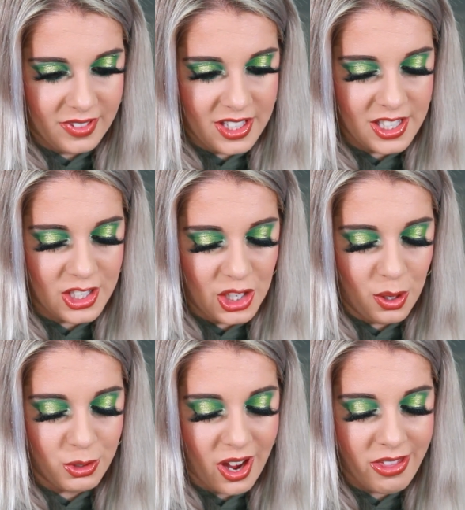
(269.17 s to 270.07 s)
This is
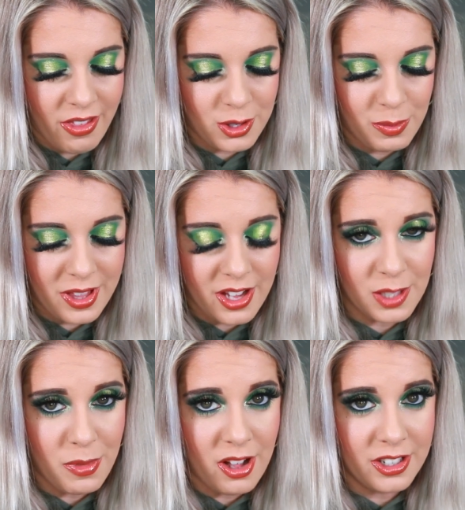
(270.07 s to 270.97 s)
huge. I thought this would be a lot
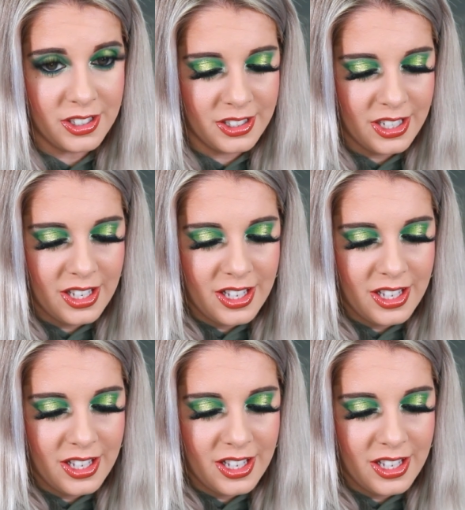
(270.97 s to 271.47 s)
smaller.